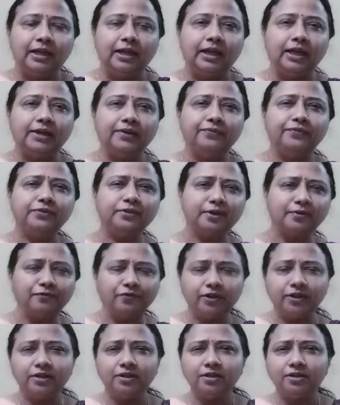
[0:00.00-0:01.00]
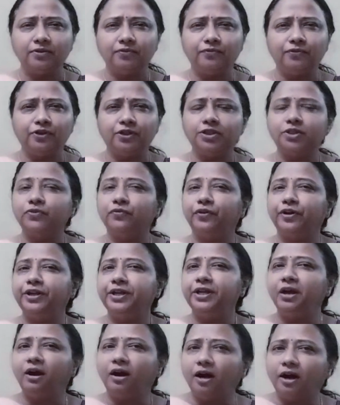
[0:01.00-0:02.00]
And if someone works
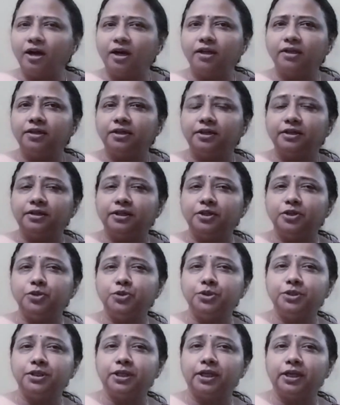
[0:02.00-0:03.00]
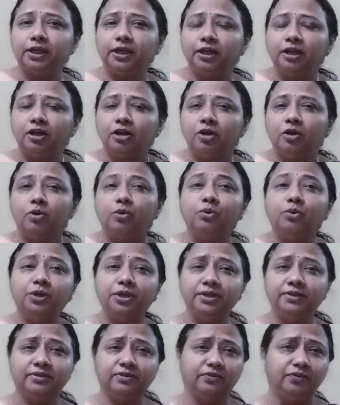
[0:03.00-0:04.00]
very hard, then you say, oh,
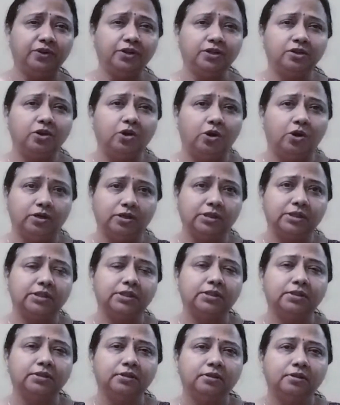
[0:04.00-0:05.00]
he's a workhorse.